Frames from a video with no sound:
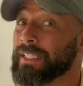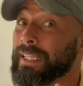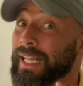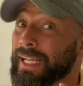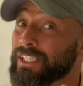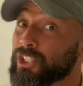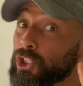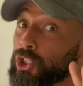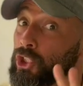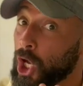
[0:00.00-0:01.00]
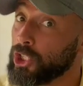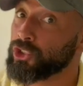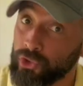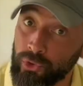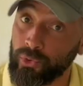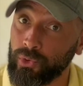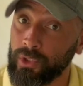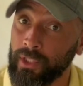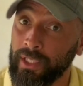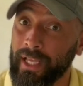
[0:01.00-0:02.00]
that is not true,
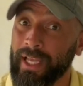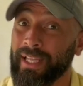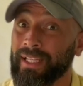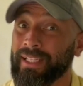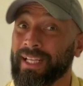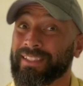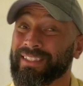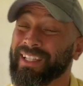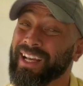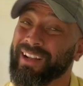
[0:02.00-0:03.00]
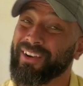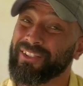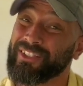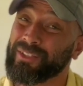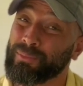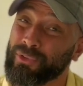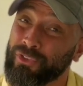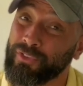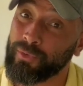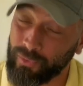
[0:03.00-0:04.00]
and it's not hard to
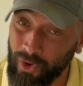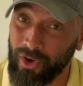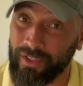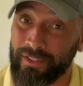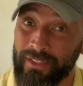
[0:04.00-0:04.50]
prove it wrong,